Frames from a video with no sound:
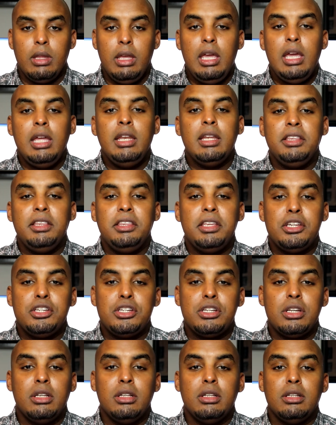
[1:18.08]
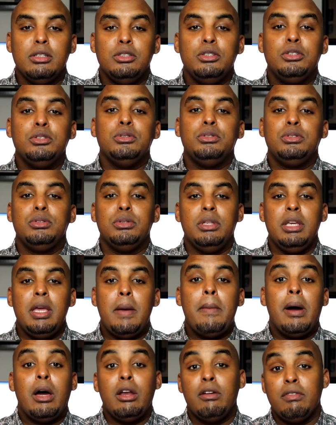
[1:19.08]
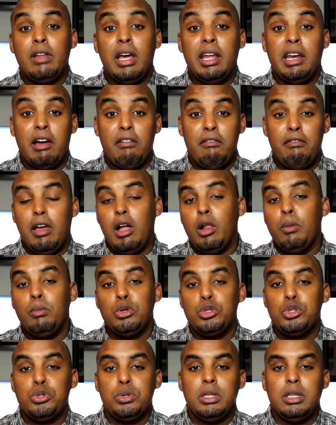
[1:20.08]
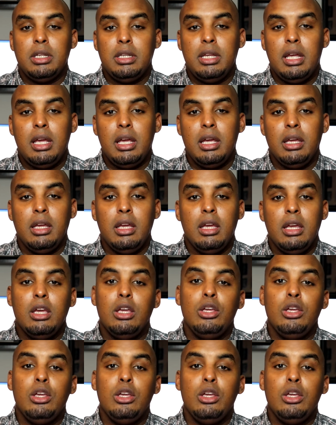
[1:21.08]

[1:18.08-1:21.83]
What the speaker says: In addition, due to the amount of light available during the day,